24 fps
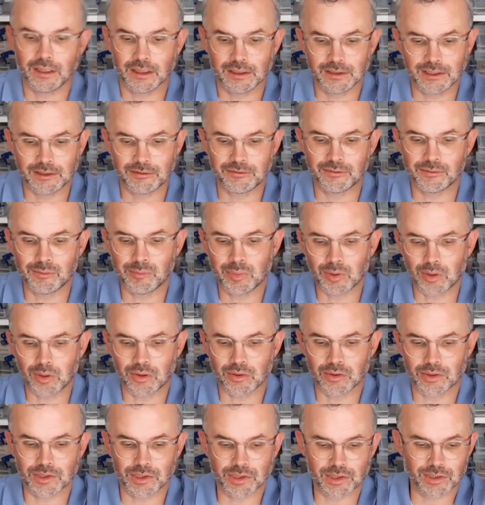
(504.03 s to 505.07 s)
different
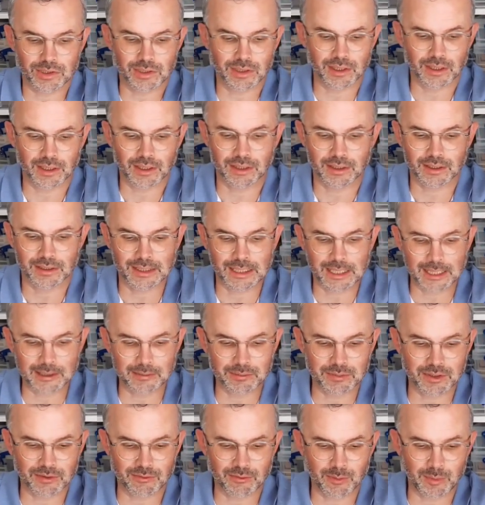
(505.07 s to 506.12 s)
blogs,
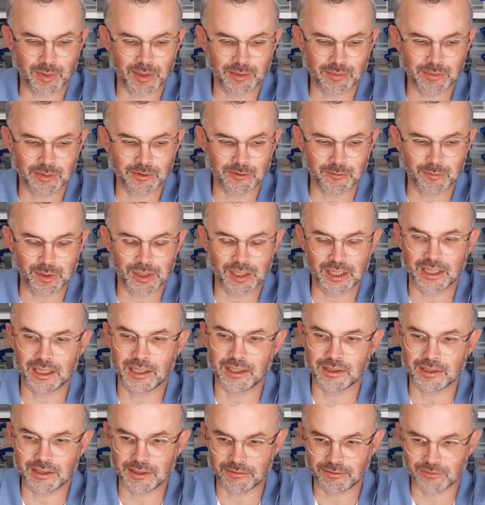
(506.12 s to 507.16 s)
games other people have
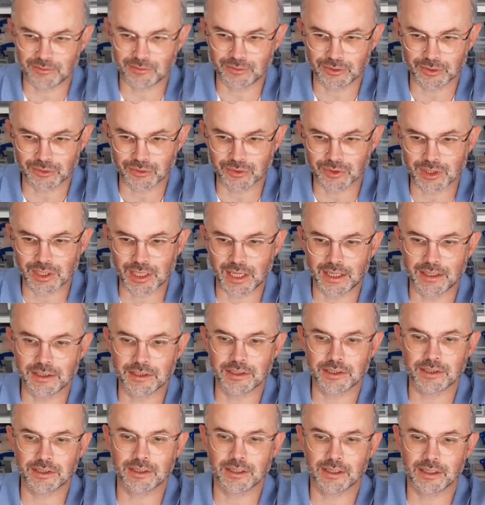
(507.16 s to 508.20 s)
played, different rule
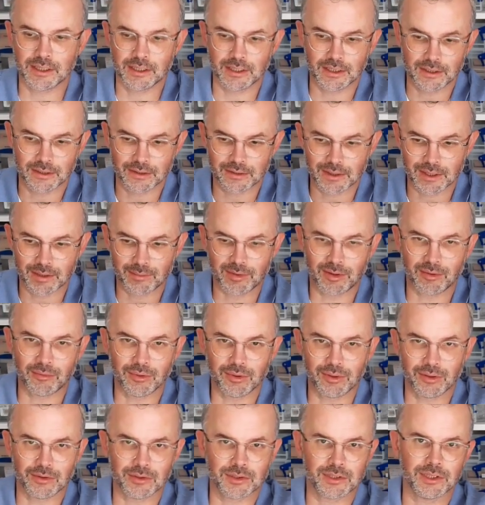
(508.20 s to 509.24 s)
sets, come up with
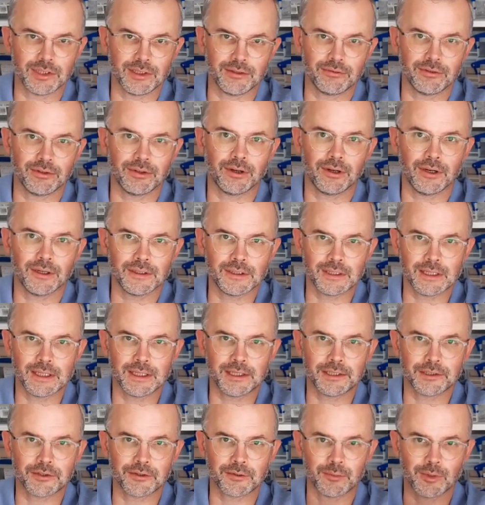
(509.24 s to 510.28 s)
lots of different
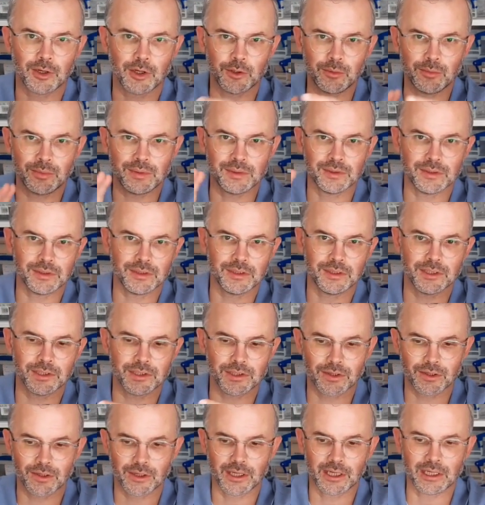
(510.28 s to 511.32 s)
ideas. So I'm hoping to
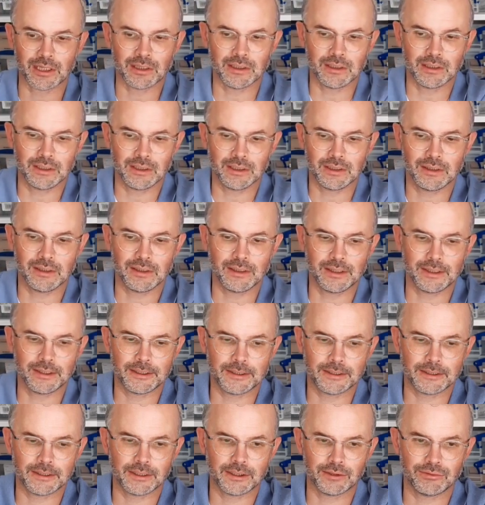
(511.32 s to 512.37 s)
design
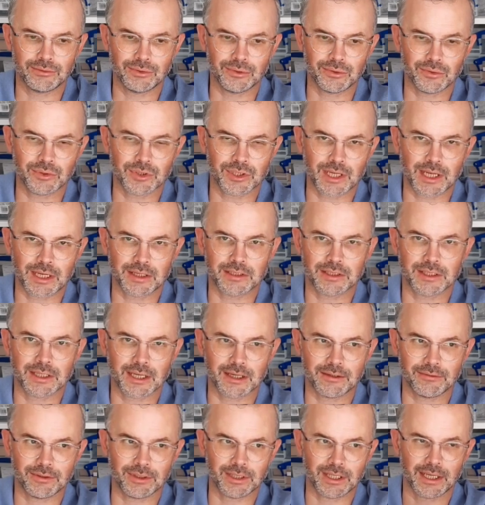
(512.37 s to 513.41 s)
a rule set to
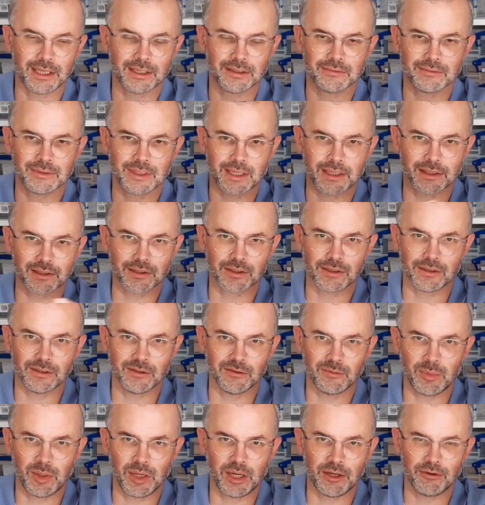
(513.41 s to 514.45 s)
cover that kind
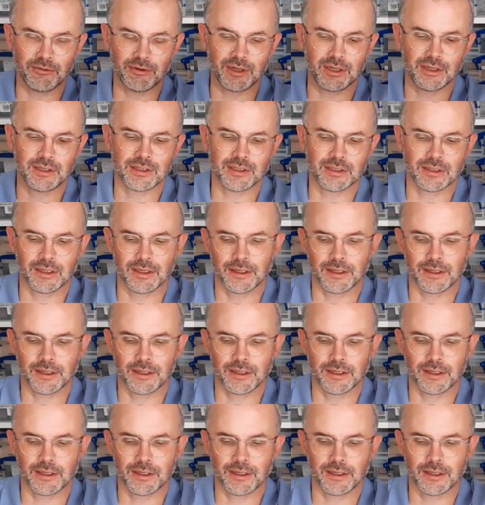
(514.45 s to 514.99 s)
of period.